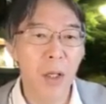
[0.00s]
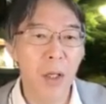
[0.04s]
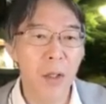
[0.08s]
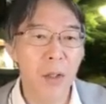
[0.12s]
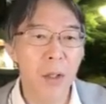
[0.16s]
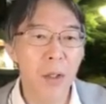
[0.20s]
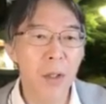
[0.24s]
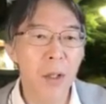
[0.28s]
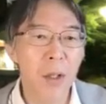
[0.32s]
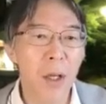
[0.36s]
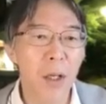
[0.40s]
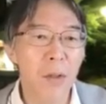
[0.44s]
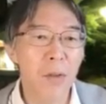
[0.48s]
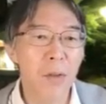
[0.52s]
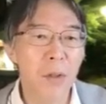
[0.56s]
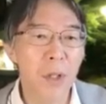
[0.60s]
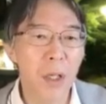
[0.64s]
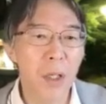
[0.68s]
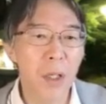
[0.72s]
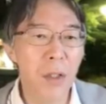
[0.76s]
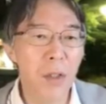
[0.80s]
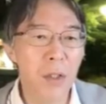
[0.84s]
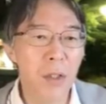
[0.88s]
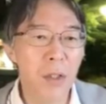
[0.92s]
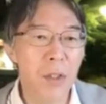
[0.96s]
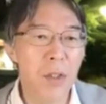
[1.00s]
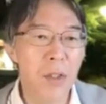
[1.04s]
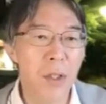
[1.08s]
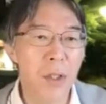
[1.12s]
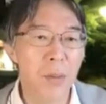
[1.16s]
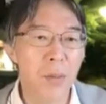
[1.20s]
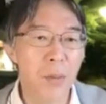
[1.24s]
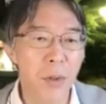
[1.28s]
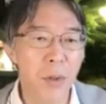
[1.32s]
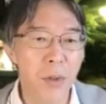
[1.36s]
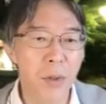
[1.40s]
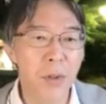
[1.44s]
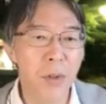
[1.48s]
Then Haldane
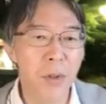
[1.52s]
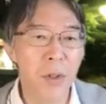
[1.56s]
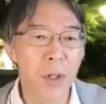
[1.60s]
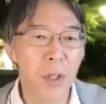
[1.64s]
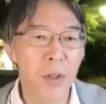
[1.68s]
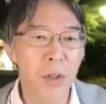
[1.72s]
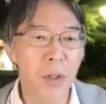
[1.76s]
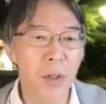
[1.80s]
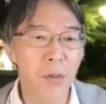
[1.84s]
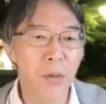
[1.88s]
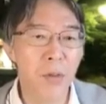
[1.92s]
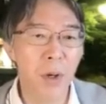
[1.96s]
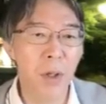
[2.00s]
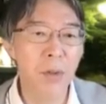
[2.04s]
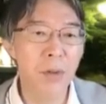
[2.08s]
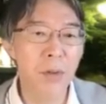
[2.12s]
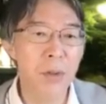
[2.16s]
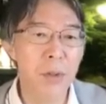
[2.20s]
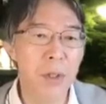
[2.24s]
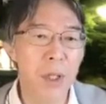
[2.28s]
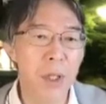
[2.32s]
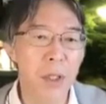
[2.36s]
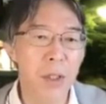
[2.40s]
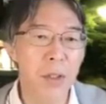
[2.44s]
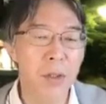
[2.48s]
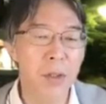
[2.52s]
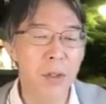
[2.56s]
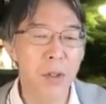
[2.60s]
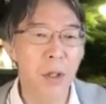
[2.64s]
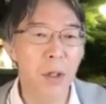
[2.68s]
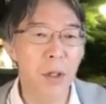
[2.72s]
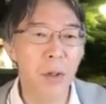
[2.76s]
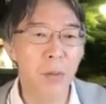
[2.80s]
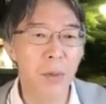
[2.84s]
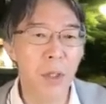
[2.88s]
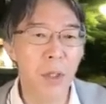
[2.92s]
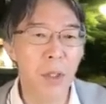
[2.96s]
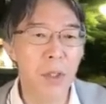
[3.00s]
discovered that the ground state
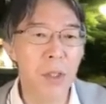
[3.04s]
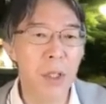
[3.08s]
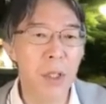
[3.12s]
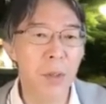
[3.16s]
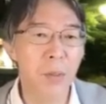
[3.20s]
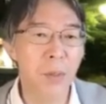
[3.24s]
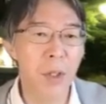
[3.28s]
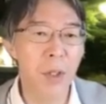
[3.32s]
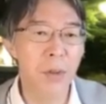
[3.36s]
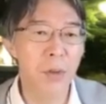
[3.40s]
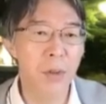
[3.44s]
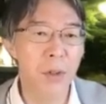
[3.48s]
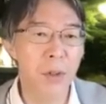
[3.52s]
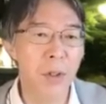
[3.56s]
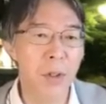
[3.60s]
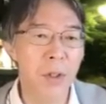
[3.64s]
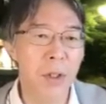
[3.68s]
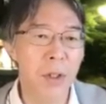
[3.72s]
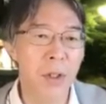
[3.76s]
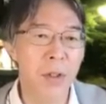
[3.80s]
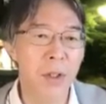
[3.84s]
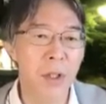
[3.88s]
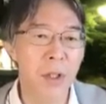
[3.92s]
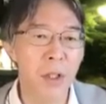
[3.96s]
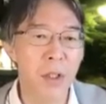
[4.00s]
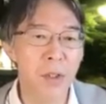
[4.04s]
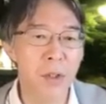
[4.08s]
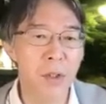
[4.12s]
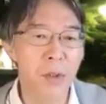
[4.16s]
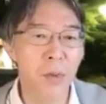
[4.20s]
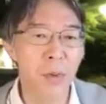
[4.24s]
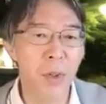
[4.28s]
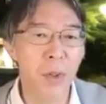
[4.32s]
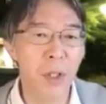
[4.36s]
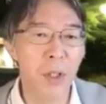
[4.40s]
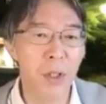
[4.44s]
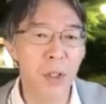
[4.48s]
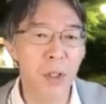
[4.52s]
of this Hamiltonian is
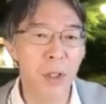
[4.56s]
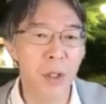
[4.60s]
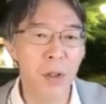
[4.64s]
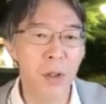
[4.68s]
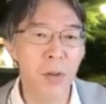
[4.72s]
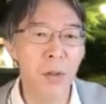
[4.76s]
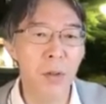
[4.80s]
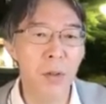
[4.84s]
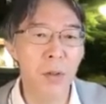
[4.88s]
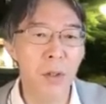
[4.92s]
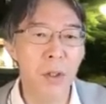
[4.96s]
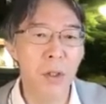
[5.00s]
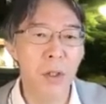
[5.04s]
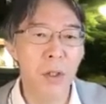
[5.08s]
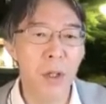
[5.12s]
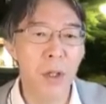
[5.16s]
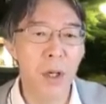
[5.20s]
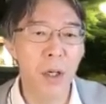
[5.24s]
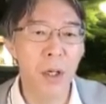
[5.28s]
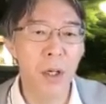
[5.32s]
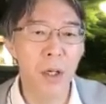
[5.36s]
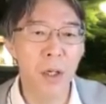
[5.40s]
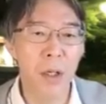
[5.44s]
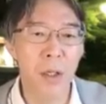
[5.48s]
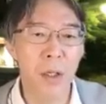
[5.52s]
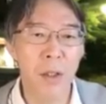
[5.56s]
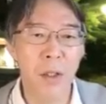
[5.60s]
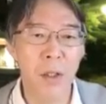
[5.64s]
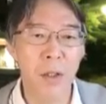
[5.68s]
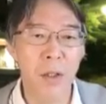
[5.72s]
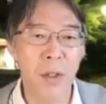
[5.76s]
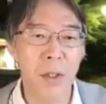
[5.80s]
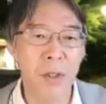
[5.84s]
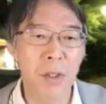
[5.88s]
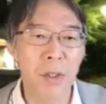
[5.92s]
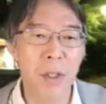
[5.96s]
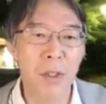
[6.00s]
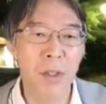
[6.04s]
critical in
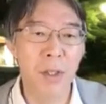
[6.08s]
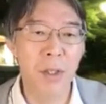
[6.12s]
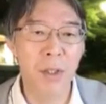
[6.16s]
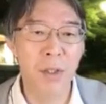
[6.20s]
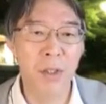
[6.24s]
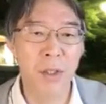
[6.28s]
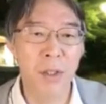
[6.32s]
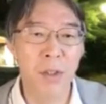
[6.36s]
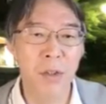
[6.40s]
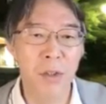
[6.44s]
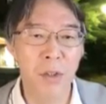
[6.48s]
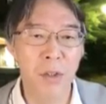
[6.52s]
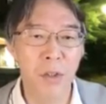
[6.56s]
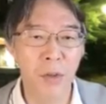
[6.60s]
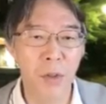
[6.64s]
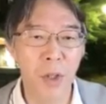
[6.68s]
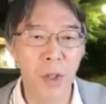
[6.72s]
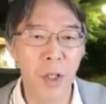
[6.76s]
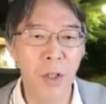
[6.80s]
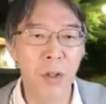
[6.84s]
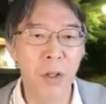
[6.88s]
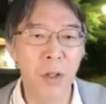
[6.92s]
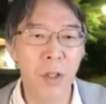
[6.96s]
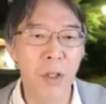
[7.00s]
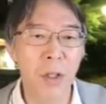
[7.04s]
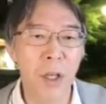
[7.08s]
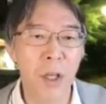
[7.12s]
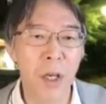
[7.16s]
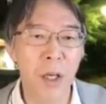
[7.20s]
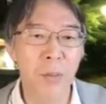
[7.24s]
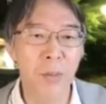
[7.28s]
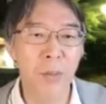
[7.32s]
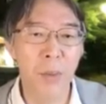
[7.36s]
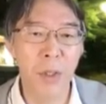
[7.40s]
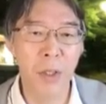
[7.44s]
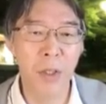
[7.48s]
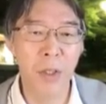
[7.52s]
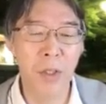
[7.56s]
the sense that it's unique and
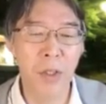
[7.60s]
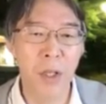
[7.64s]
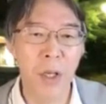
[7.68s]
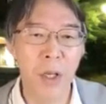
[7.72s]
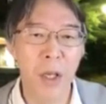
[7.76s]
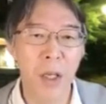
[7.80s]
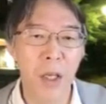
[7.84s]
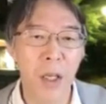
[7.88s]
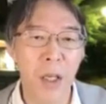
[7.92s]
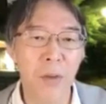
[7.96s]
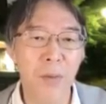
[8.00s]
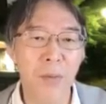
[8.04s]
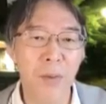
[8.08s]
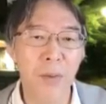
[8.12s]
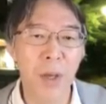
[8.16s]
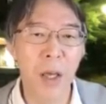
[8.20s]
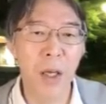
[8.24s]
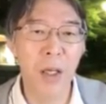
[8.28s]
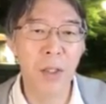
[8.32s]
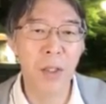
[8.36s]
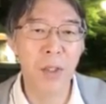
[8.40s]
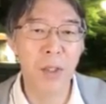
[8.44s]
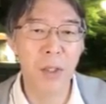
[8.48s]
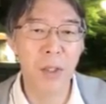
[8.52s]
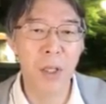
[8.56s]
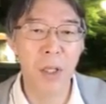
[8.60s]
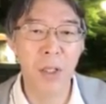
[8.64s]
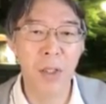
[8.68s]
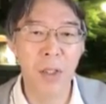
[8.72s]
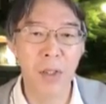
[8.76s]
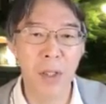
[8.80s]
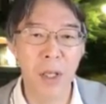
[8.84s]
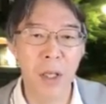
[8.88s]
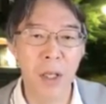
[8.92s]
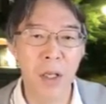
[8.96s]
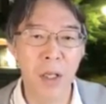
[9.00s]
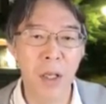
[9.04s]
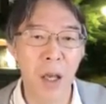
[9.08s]
gapless if S is
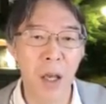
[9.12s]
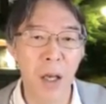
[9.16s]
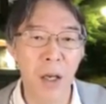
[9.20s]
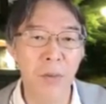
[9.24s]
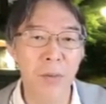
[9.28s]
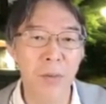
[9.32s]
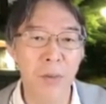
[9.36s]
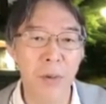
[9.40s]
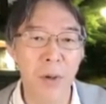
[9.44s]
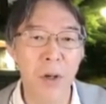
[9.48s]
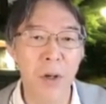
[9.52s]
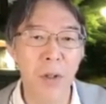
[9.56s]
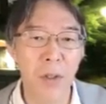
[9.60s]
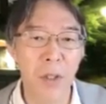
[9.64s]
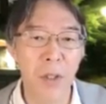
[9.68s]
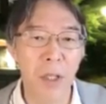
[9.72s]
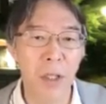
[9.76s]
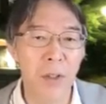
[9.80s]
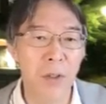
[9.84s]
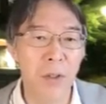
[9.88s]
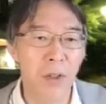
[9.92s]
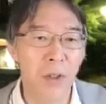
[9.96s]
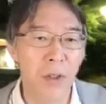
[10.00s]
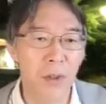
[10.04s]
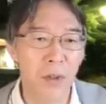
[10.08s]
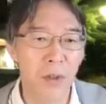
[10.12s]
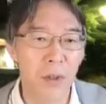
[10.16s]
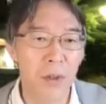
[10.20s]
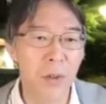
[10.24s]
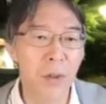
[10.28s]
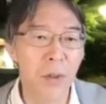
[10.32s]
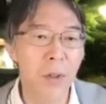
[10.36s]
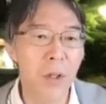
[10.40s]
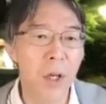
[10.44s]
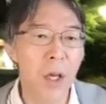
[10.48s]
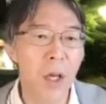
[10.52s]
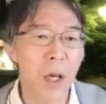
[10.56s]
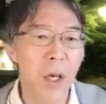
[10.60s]
a half-odd integer,
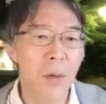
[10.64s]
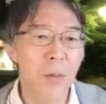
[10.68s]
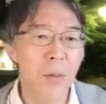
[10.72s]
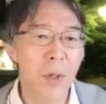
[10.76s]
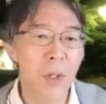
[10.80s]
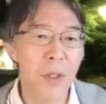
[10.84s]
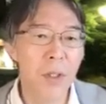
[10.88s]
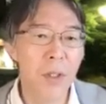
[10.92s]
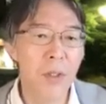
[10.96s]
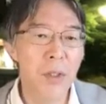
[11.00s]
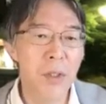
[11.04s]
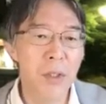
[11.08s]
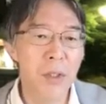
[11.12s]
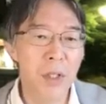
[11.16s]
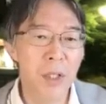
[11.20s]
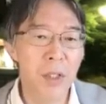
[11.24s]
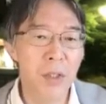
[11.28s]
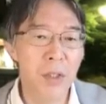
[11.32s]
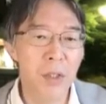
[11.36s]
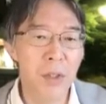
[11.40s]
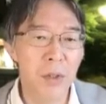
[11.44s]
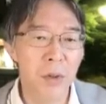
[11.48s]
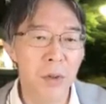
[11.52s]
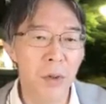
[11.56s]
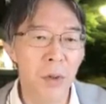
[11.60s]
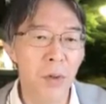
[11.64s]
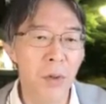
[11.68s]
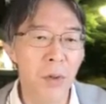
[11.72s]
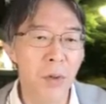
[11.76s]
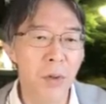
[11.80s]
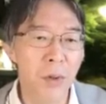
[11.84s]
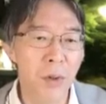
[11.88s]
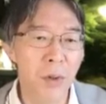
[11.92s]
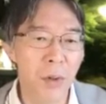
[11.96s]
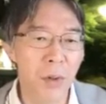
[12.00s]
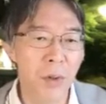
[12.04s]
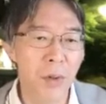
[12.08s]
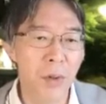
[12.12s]
but it's
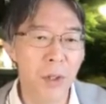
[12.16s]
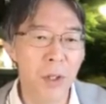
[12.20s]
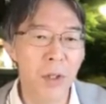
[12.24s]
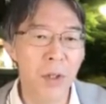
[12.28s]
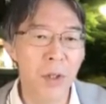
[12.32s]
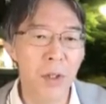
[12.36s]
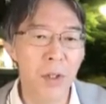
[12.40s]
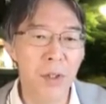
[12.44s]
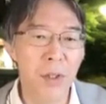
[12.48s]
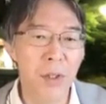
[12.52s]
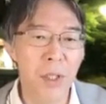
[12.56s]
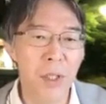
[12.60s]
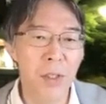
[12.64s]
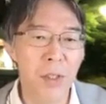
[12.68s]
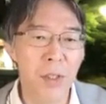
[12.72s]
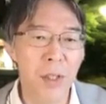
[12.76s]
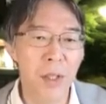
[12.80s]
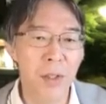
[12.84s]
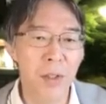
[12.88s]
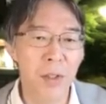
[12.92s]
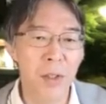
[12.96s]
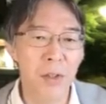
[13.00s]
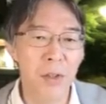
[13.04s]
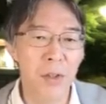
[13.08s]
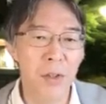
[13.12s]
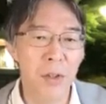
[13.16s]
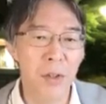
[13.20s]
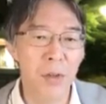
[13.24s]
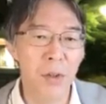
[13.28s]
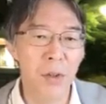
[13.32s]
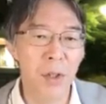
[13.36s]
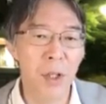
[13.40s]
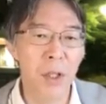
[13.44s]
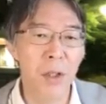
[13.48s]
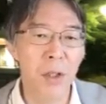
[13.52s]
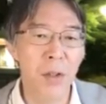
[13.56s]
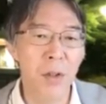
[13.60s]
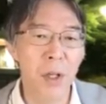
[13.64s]
disordered in the sense that it's
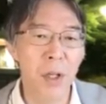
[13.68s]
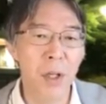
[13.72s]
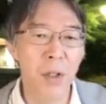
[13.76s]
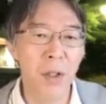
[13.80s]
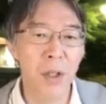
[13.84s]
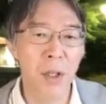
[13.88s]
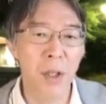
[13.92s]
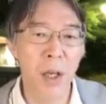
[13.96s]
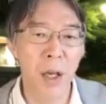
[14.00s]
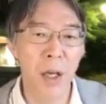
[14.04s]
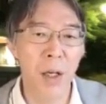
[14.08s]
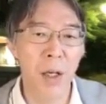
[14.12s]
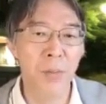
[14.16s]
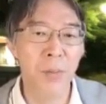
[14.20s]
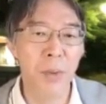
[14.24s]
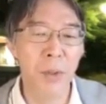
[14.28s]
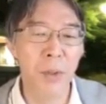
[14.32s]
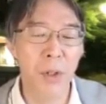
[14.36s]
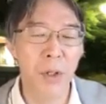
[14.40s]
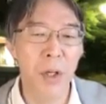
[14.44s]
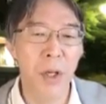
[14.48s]
unique and gapped